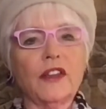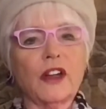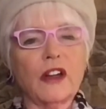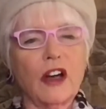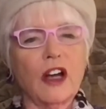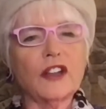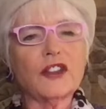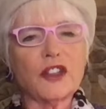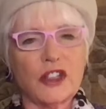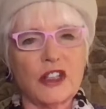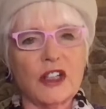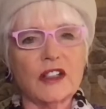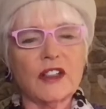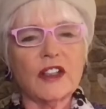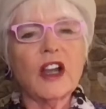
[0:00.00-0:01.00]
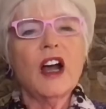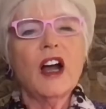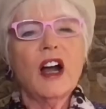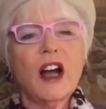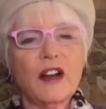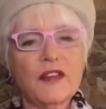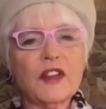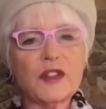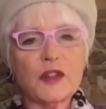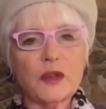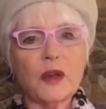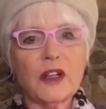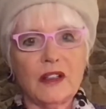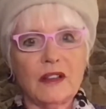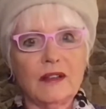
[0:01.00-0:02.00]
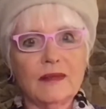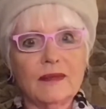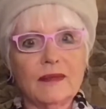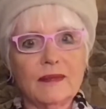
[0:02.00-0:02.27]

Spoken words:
the consciousness of the soil.